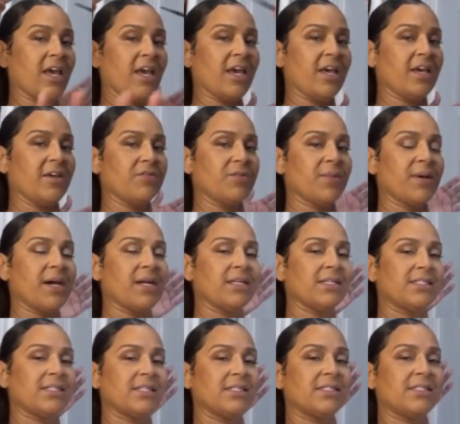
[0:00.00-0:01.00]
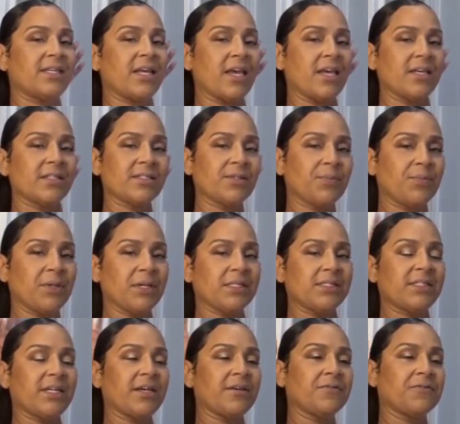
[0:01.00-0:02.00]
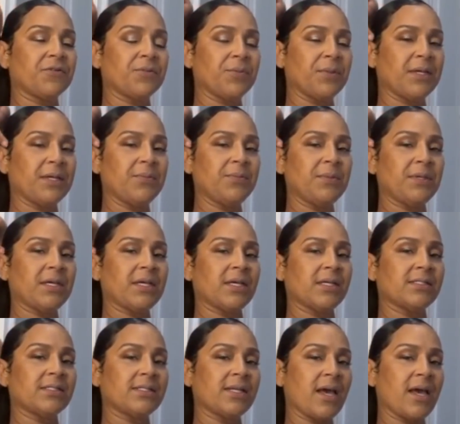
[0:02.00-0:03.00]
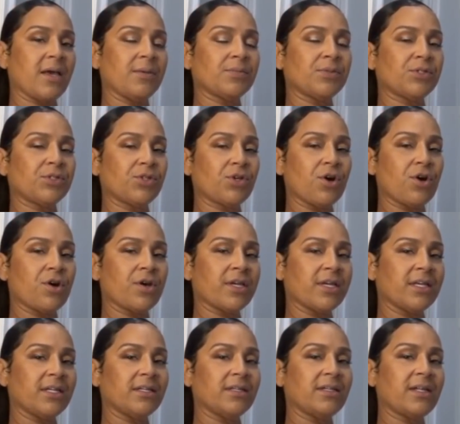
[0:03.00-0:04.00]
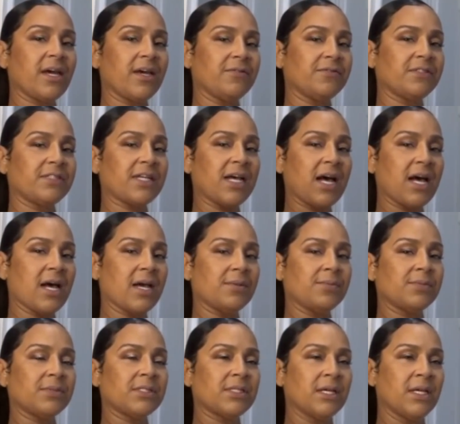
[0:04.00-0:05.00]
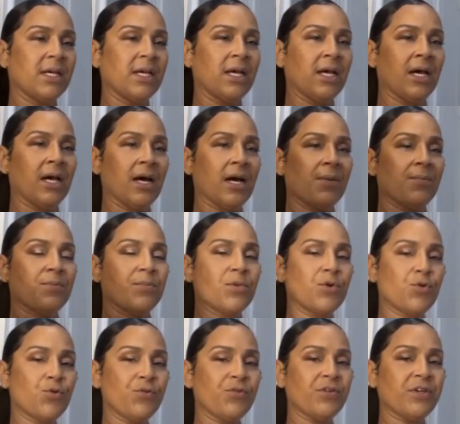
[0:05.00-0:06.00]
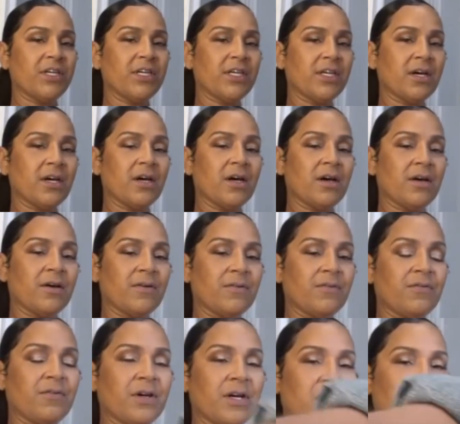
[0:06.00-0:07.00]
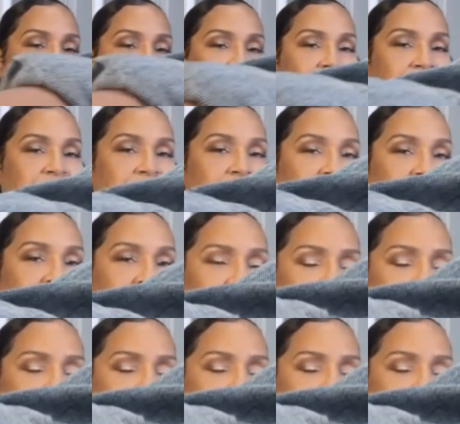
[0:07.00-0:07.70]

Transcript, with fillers: Hey everybody, today is a big day for me because I am starring in Lifetime's movie of, um,